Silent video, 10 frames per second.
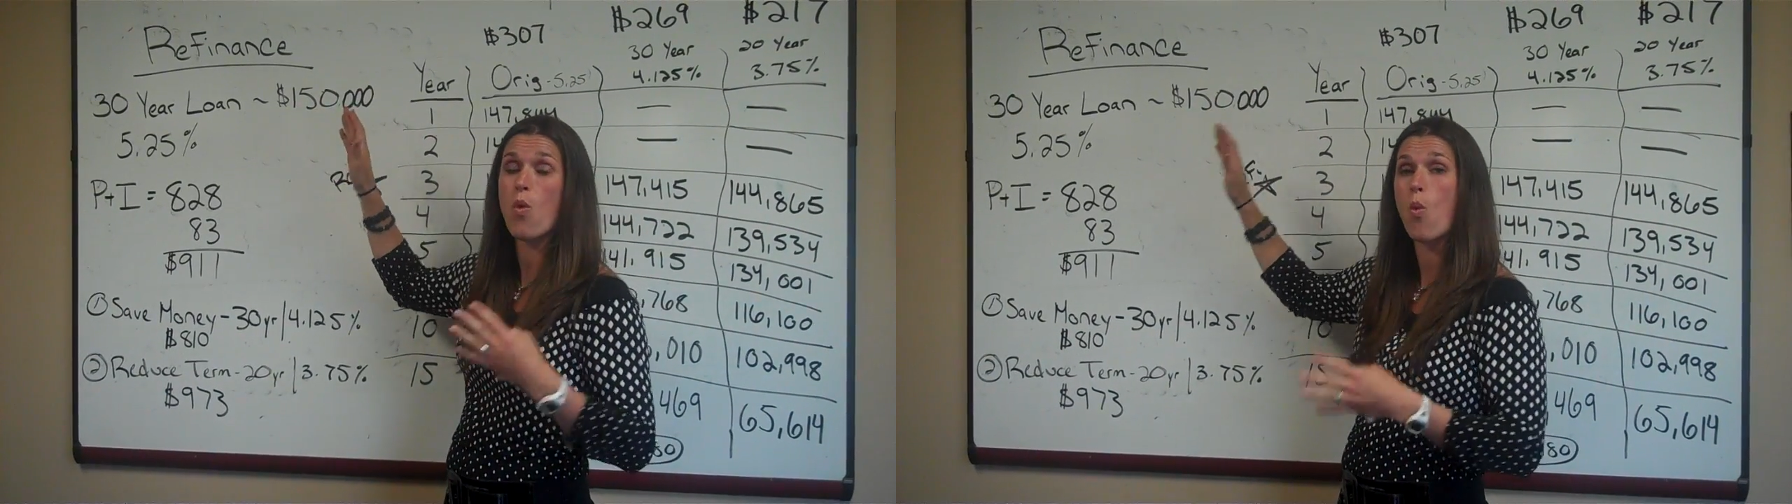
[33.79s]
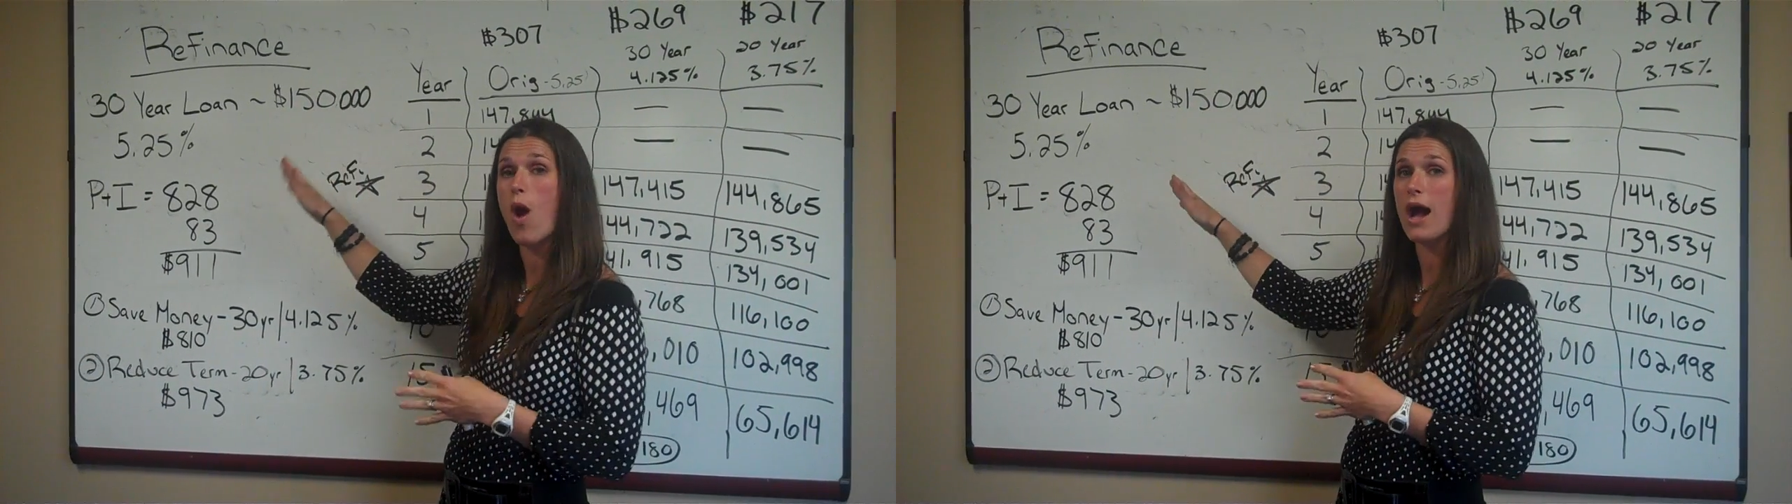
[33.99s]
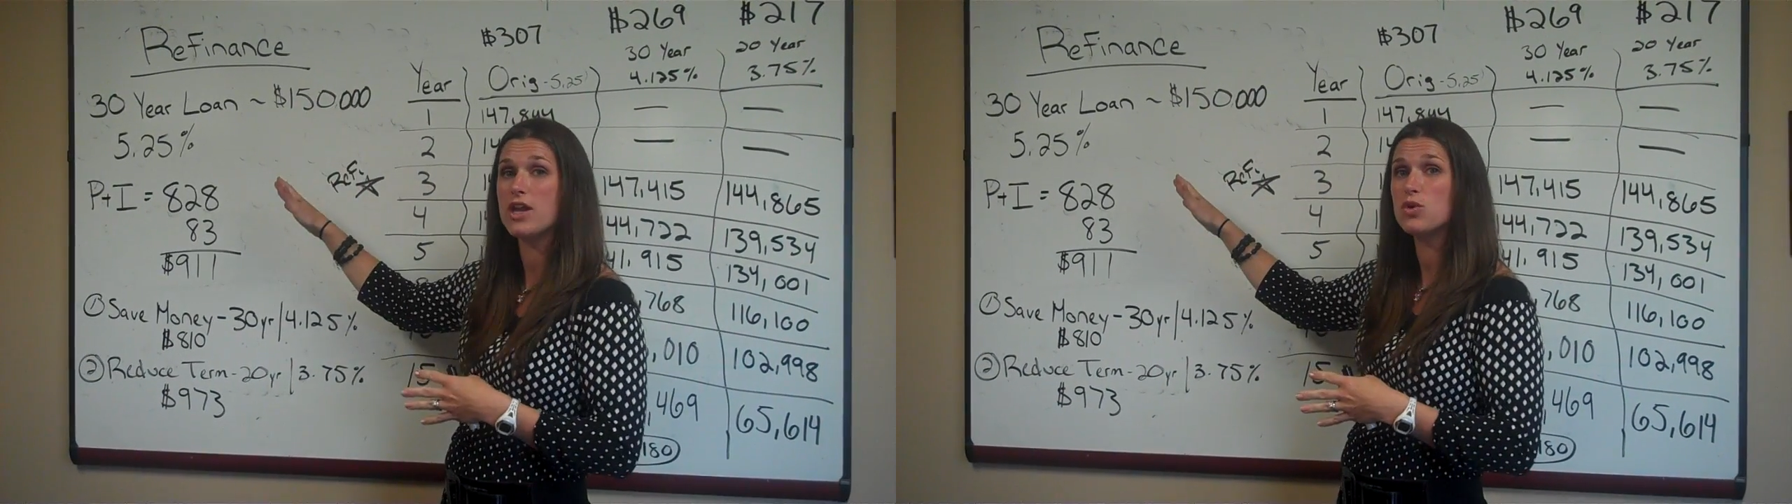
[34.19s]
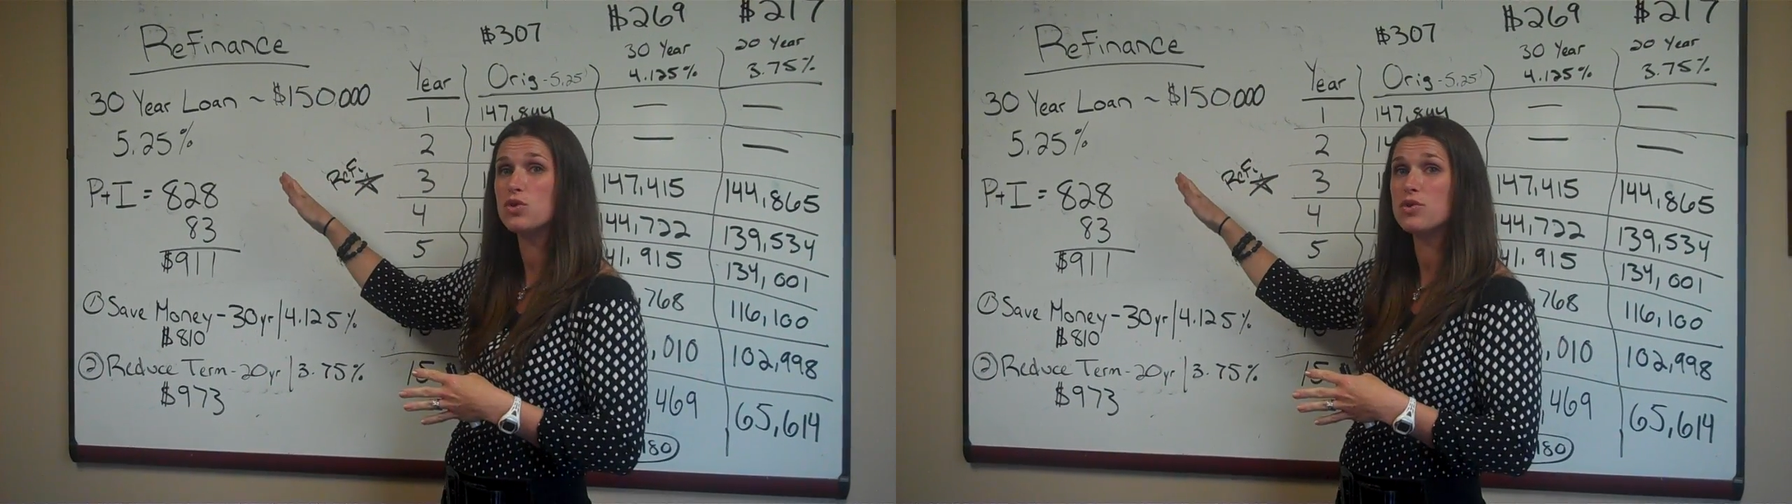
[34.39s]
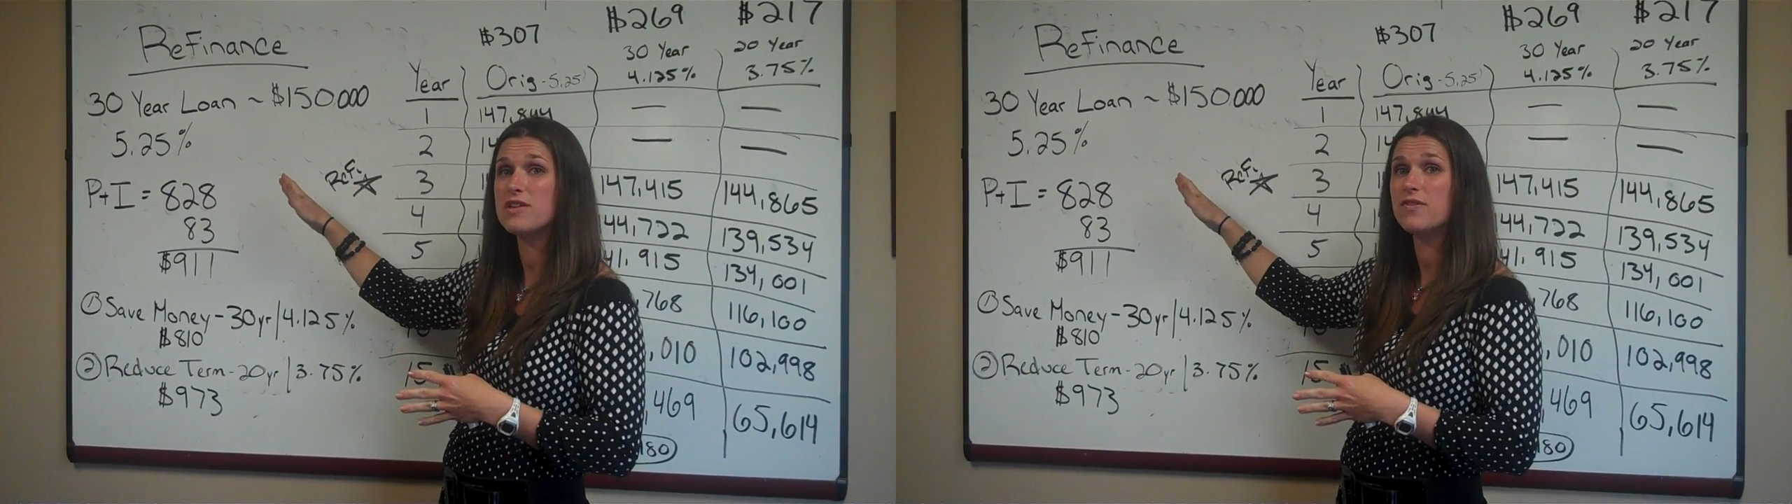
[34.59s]
why you would
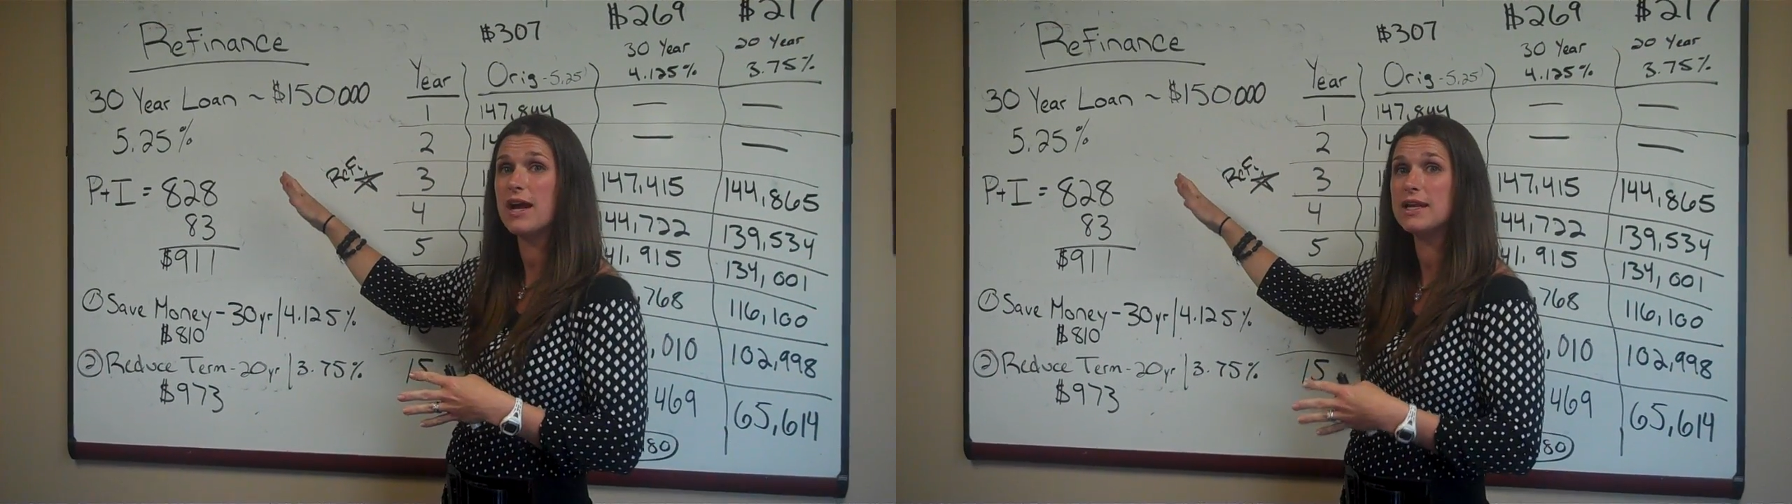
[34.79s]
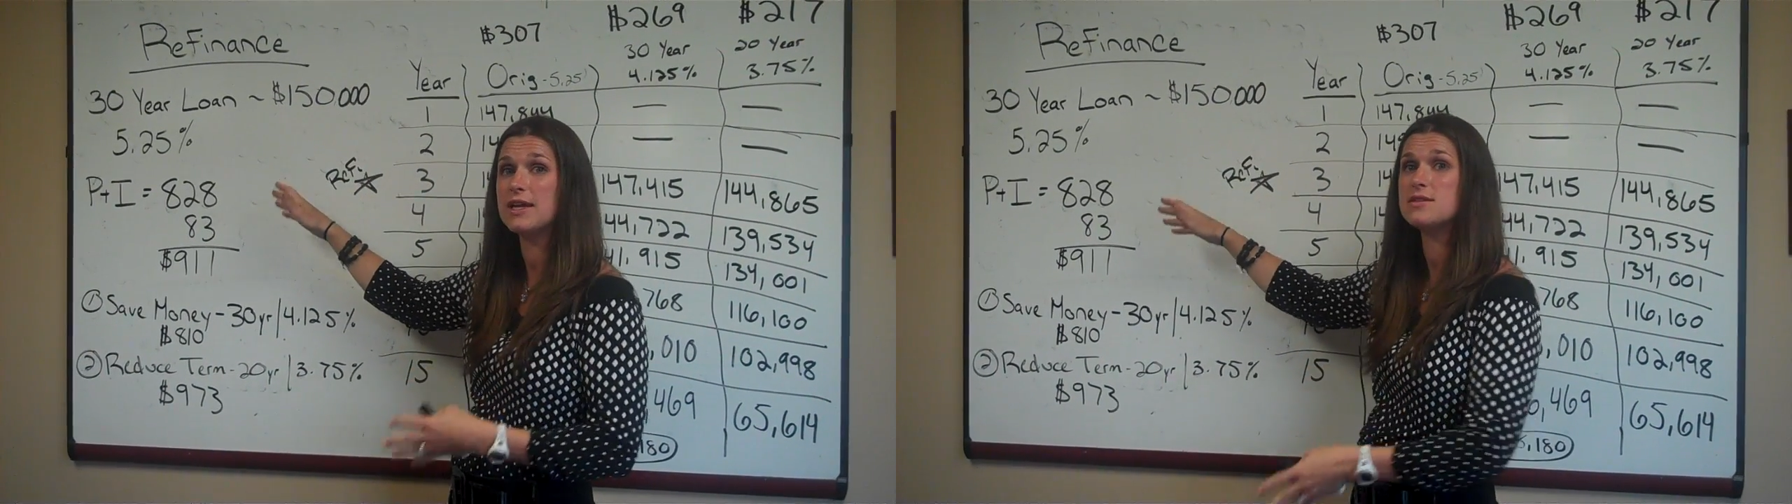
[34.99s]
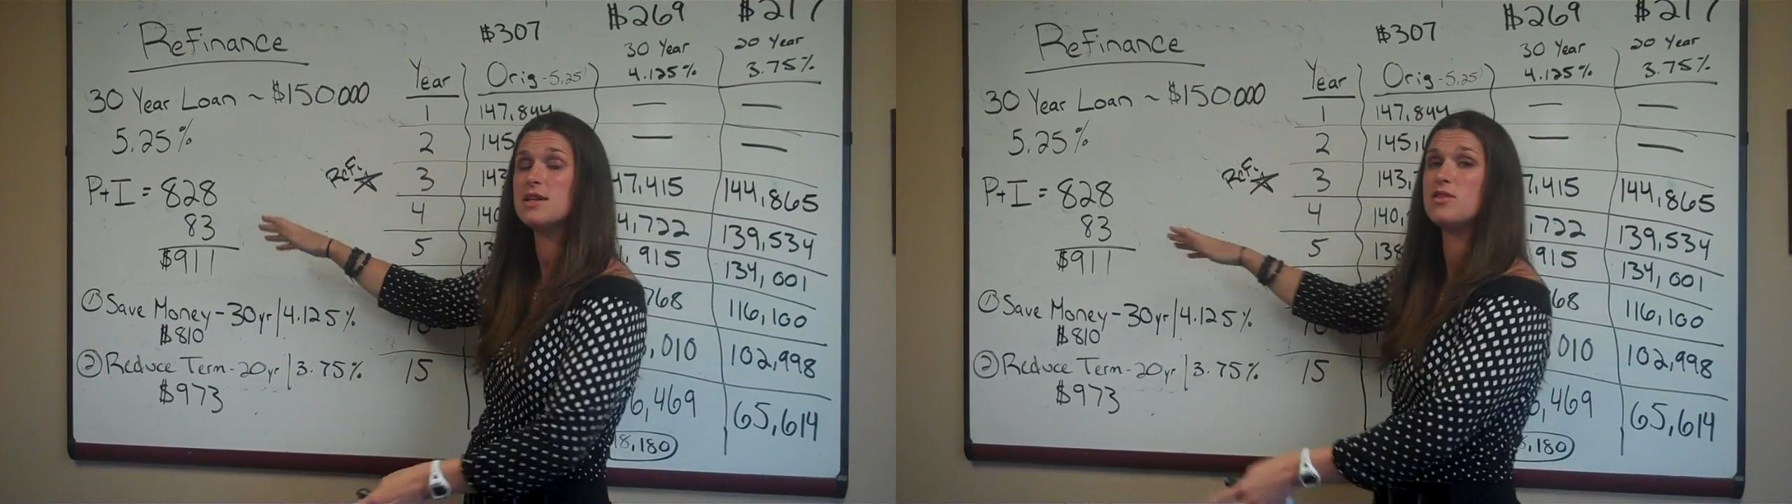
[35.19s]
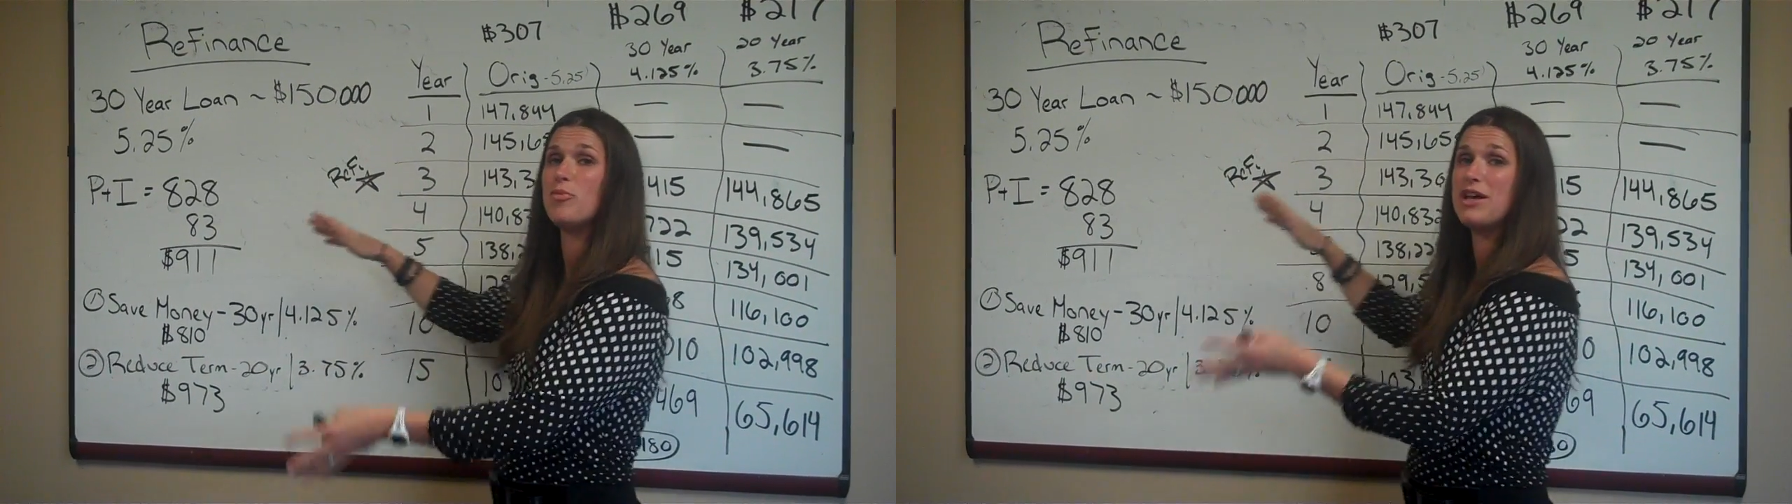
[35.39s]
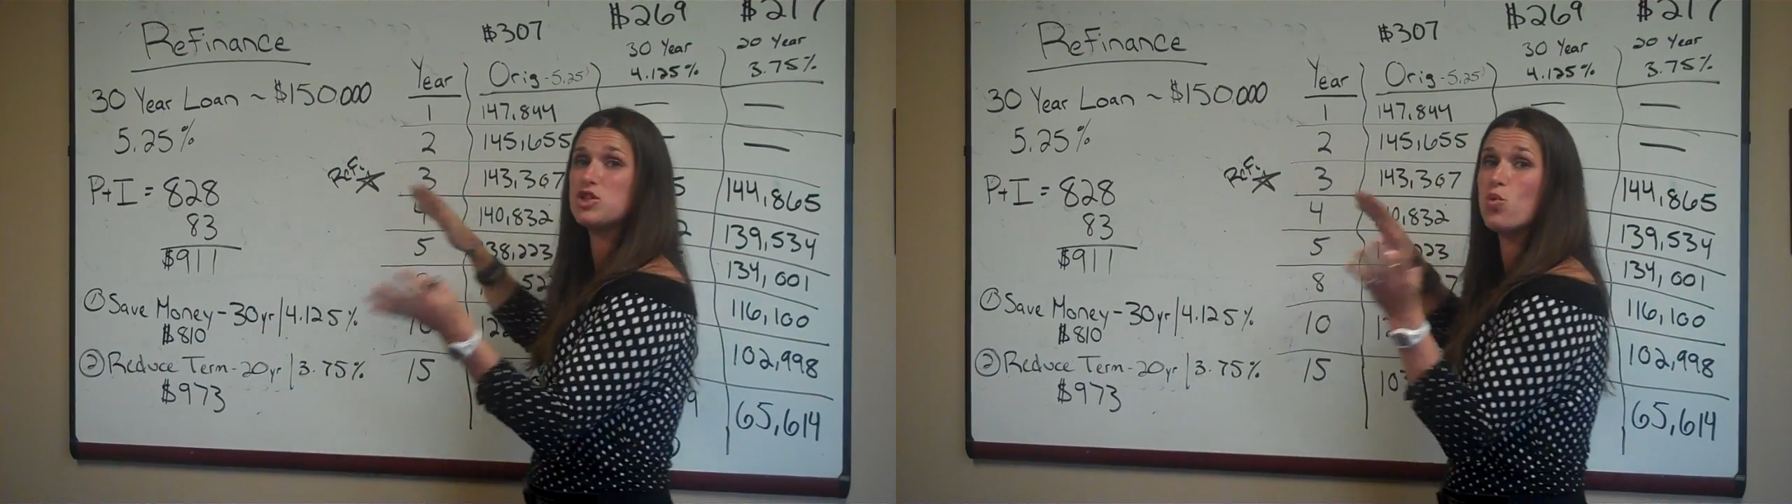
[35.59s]
refinance and the
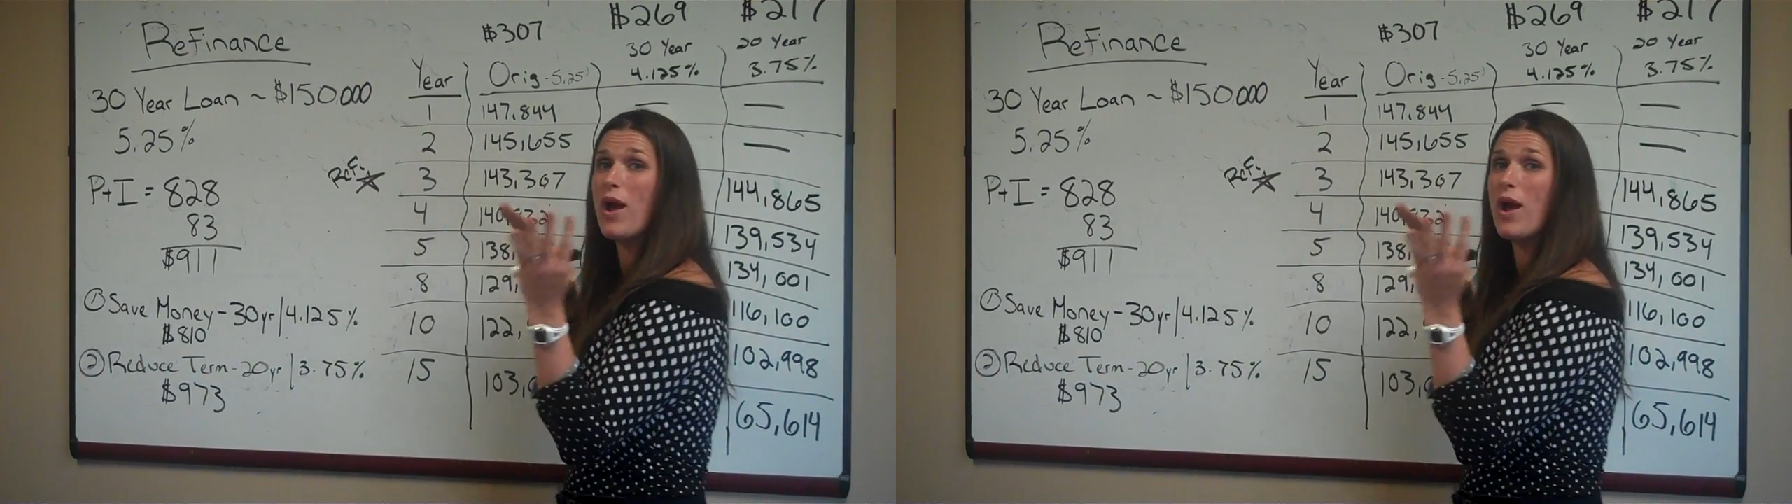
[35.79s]
best